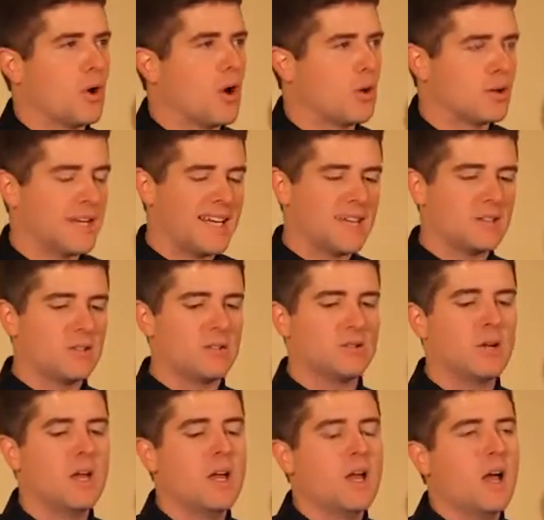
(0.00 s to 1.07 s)
were hard to get
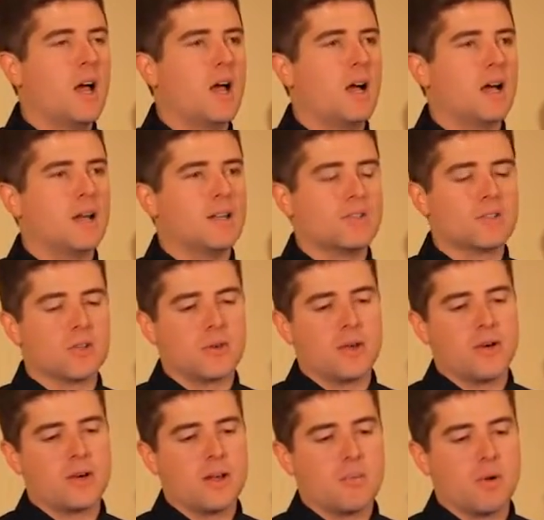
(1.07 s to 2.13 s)
to. Uh, and so
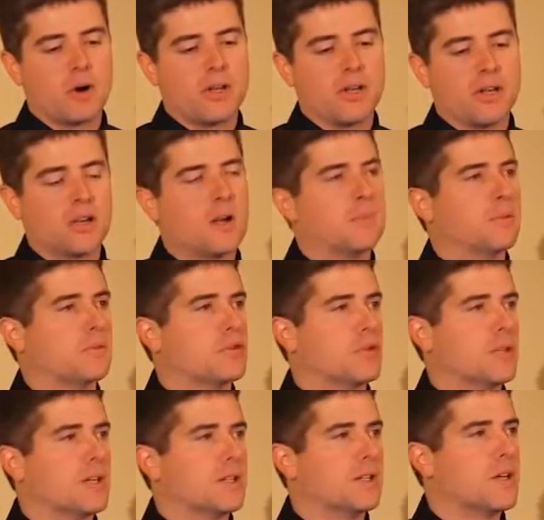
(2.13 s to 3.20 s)
here I am marking a couple of
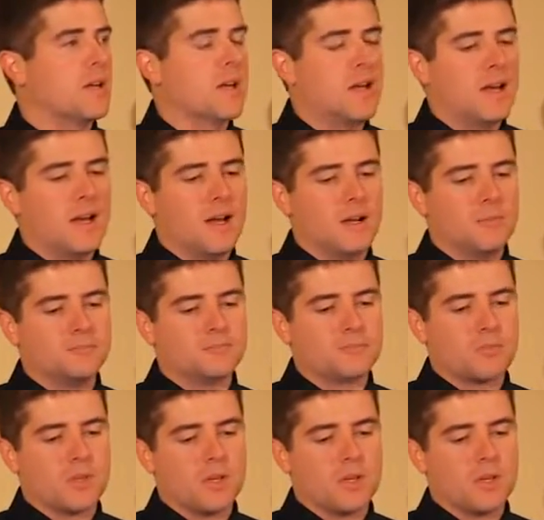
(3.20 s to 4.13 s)
trees. Um,